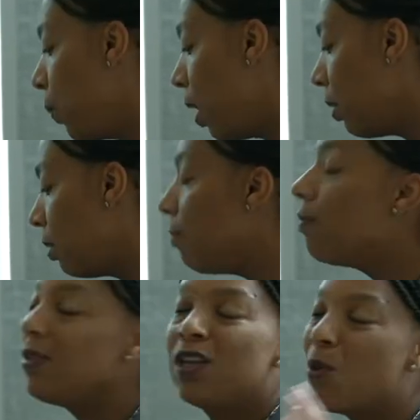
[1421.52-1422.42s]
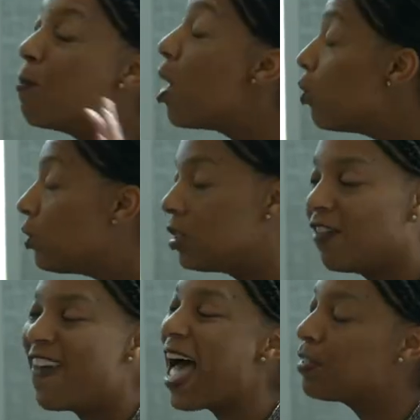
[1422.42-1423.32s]
want, you know, most, the
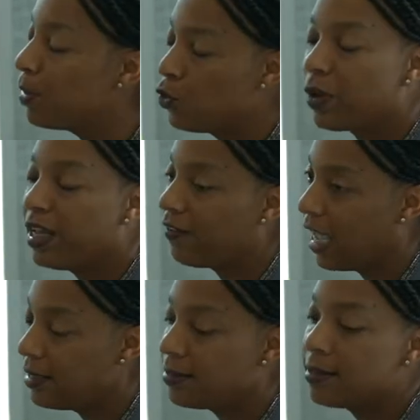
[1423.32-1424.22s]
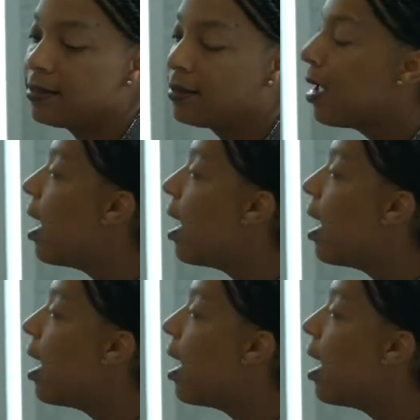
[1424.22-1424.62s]
vast majority of cases